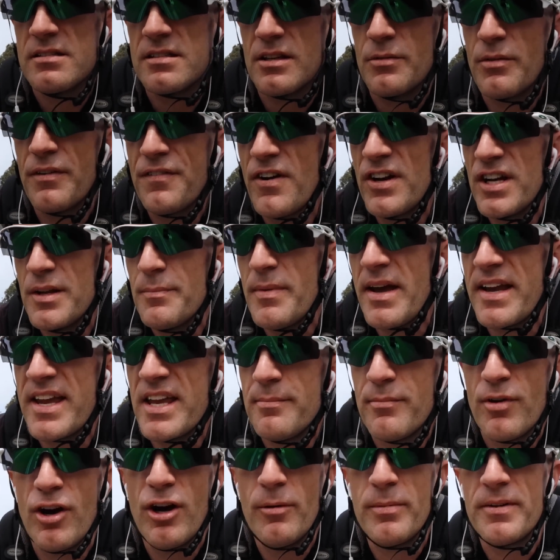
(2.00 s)
So we're finally back
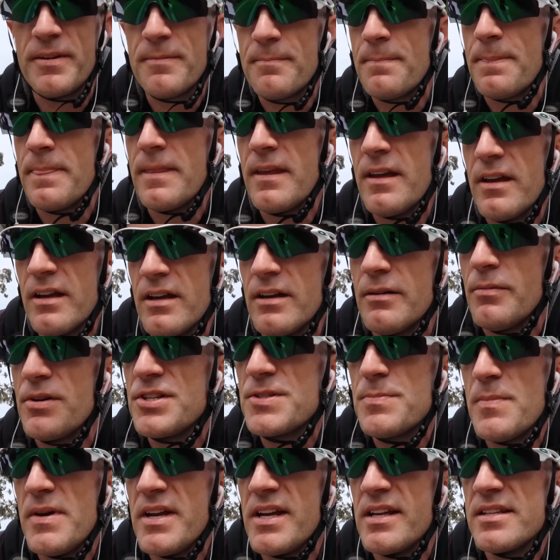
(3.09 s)
in Melbourne,
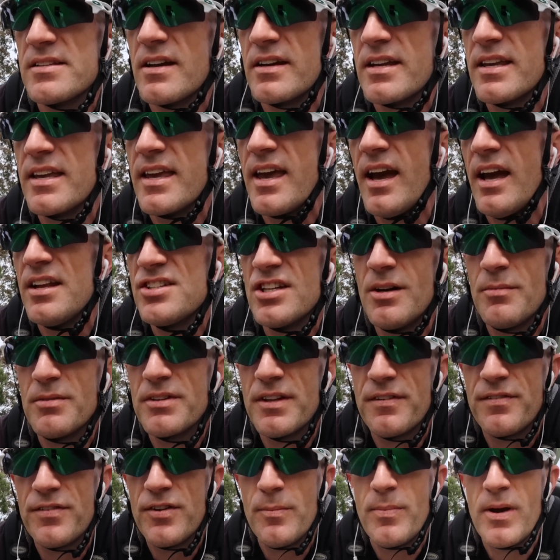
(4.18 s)
which means I can catch up
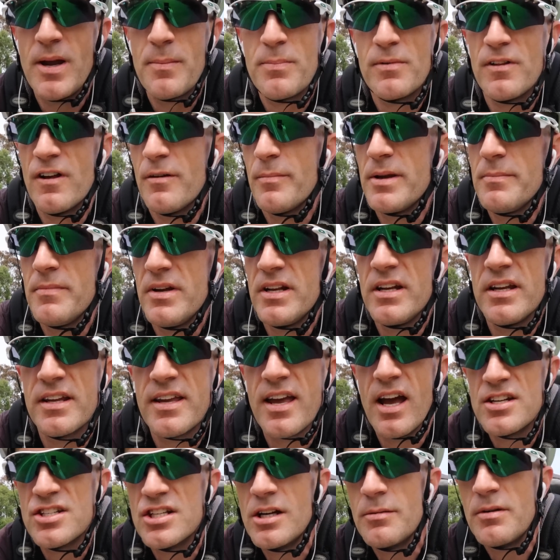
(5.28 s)
with a few people I've been meaning to
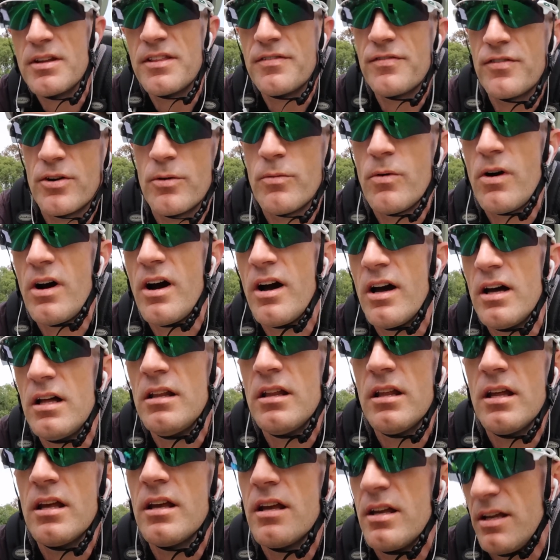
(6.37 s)
catch up with for a while.
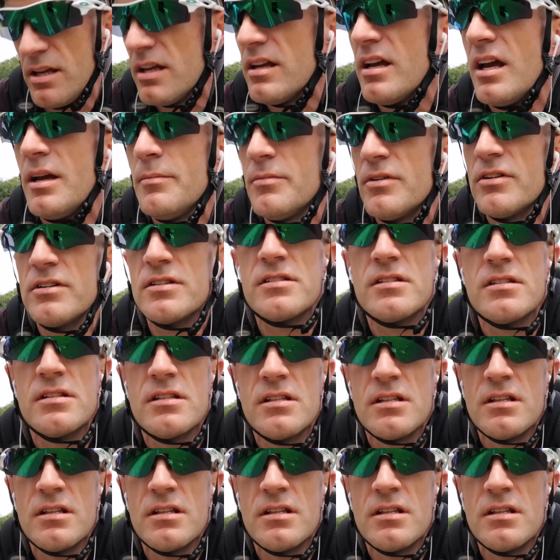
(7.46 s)
Hey boys.